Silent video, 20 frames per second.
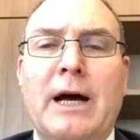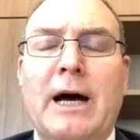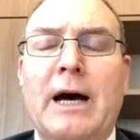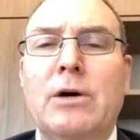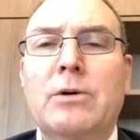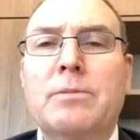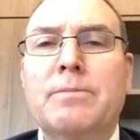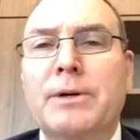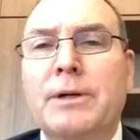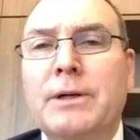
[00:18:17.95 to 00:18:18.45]

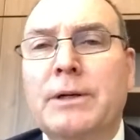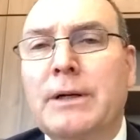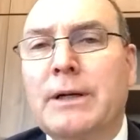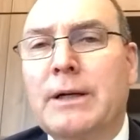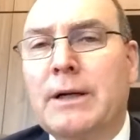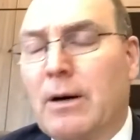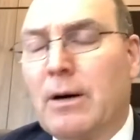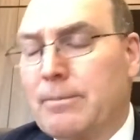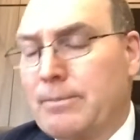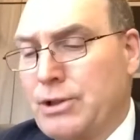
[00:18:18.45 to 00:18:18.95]
open
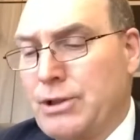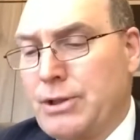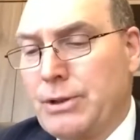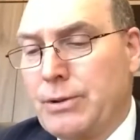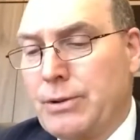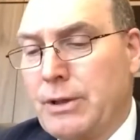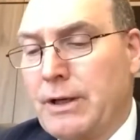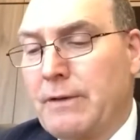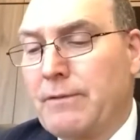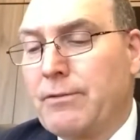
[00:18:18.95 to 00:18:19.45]

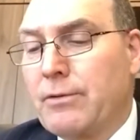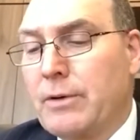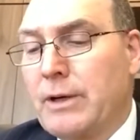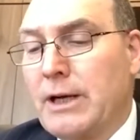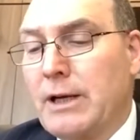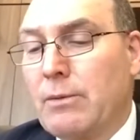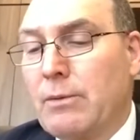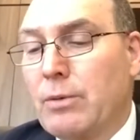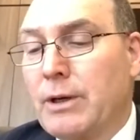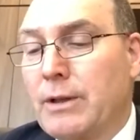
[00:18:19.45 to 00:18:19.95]
opportunity for
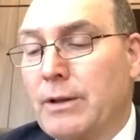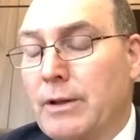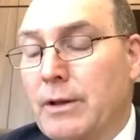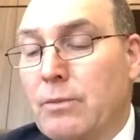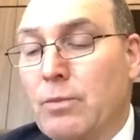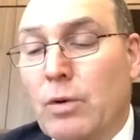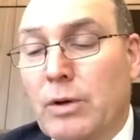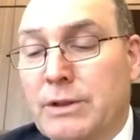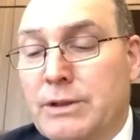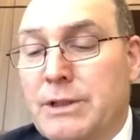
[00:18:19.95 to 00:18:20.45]
anyone that
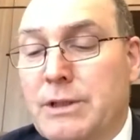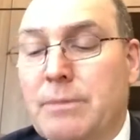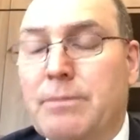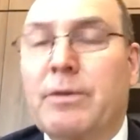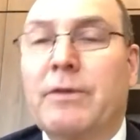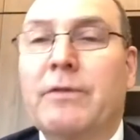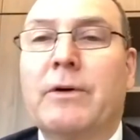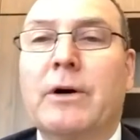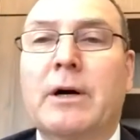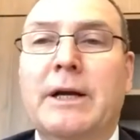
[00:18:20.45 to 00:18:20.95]
wants to
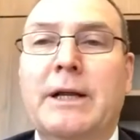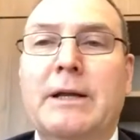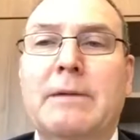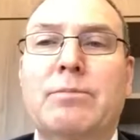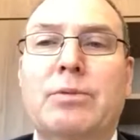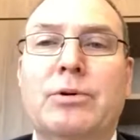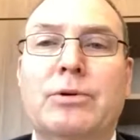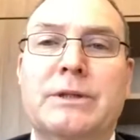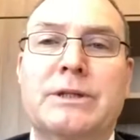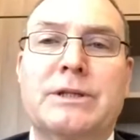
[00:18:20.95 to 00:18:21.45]
provide
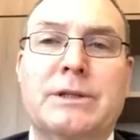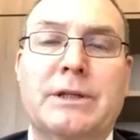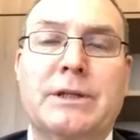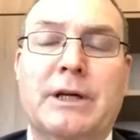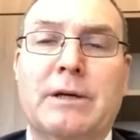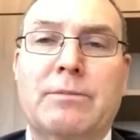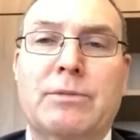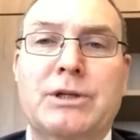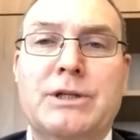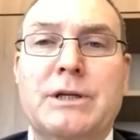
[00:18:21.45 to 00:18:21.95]
input to the
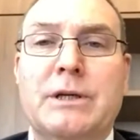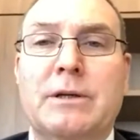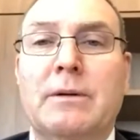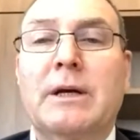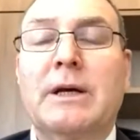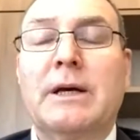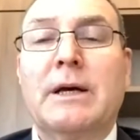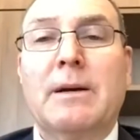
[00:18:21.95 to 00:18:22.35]
Commission.